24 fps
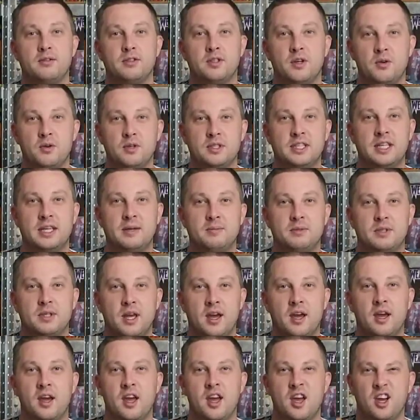So it seems
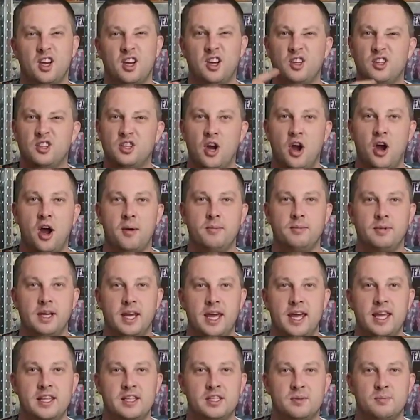a good time to
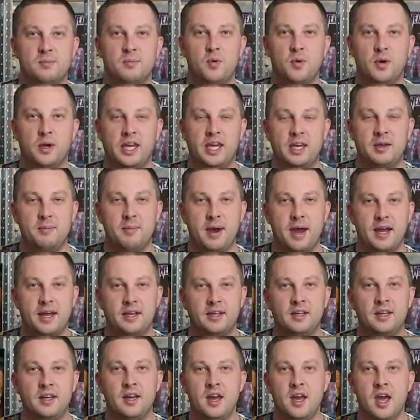hit some more He-Man.